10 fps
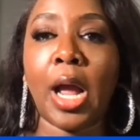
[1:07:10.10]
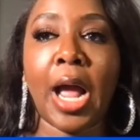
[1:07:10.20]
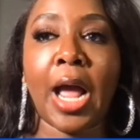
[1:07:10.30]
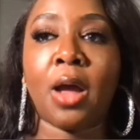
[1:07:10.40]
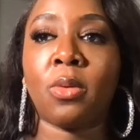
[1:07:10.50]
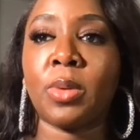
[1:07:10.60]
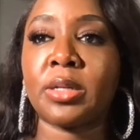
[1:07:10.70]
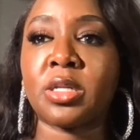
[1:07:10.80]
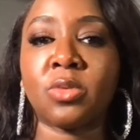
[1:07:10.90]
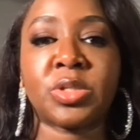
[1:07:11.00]
I
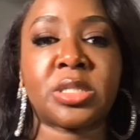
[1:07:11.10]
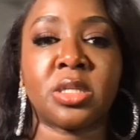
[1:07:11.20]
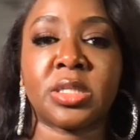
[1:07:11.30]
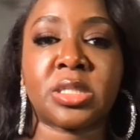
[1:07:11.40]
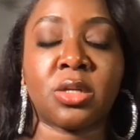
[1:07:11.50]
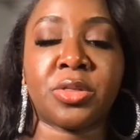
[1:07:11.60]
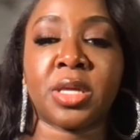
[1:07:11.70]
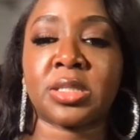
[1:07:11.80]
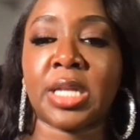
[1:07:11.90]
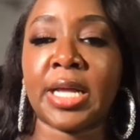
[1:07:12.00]
there was there's still
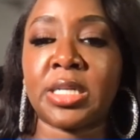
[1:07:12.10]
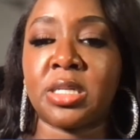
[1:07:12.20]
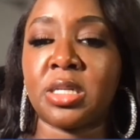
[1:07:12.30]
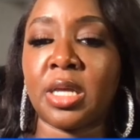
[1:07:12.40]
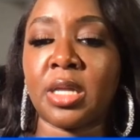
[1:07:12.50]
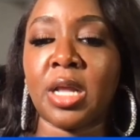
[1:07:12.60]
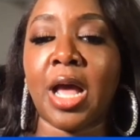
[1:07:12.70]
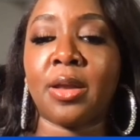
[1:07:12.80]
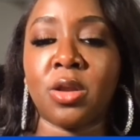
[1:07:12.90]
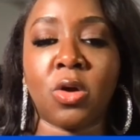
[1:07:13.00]
things that I did
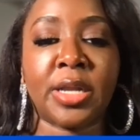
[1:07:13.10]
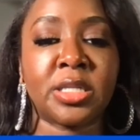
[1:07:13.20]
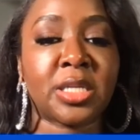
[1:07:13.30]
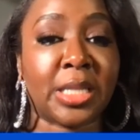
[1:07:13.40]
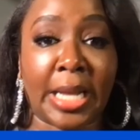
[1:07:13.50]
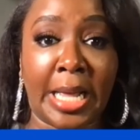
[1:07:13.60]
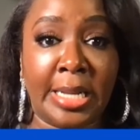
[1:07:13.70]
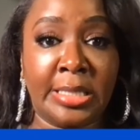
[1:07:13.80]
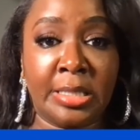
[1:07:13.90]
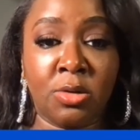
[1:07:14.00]
I know I didn't see like I
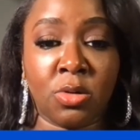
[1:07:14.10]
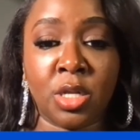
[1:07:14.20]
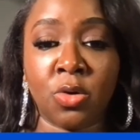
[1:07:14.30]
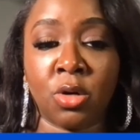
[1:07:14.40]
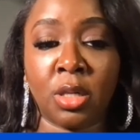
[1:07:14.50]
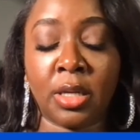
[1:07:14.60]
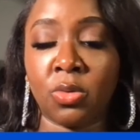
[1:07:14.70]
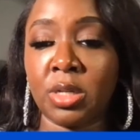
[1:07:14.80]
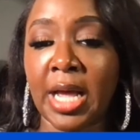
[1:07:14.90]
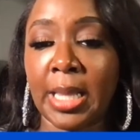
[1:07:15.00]
didn't see no Dior
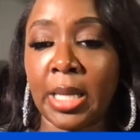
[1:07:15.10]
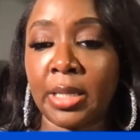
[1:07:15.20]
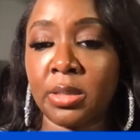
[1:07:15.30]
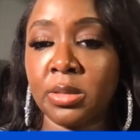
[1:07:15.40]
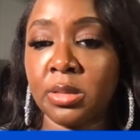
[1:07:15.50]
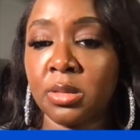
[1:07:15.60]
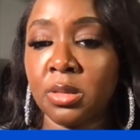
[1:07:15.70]
liquid highlighters.